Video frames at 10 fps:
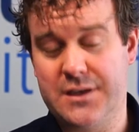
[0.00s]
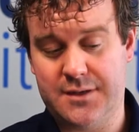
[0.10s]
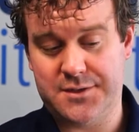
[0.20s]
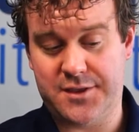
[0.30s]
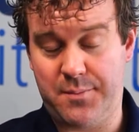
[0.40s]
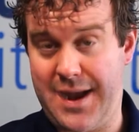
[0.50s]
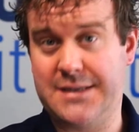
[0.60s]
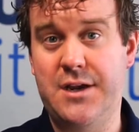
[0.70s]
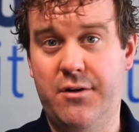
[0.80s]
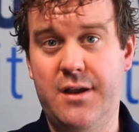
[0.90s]
such that the
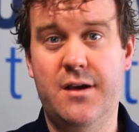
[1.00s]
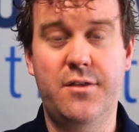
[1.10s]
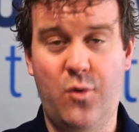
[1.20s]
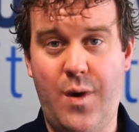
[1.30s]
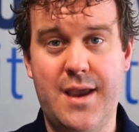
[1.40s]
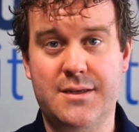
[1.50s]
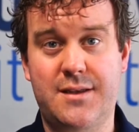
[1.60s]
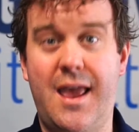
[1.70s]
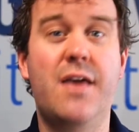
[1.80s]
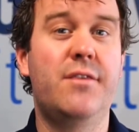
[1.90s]
bacteria, the
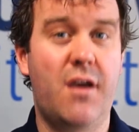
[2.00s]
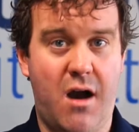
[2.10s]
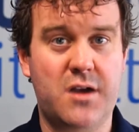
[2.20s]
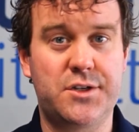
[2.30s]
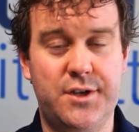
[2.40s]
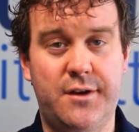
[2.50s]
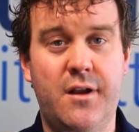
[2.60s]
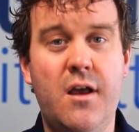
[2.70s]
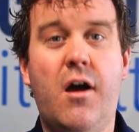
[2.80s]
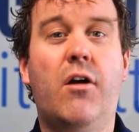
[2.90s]
waste, and the oxygen
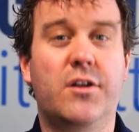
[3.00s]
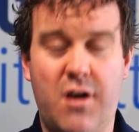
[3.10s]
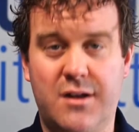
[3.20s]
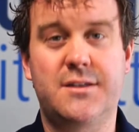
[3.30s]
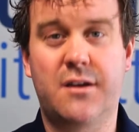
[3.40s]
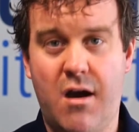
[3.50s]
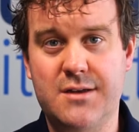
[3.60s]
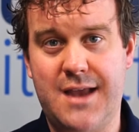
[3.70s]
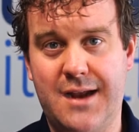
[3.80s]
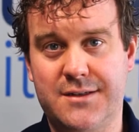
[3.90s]
are in constant
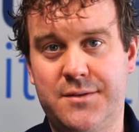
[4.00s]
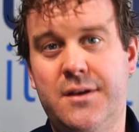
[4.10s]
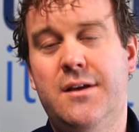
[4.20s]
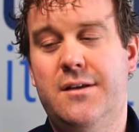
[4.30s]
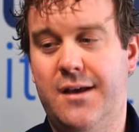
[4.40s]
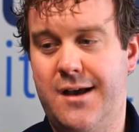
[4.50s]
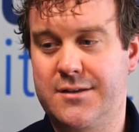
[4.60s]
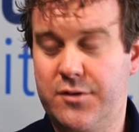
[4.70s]
contact. So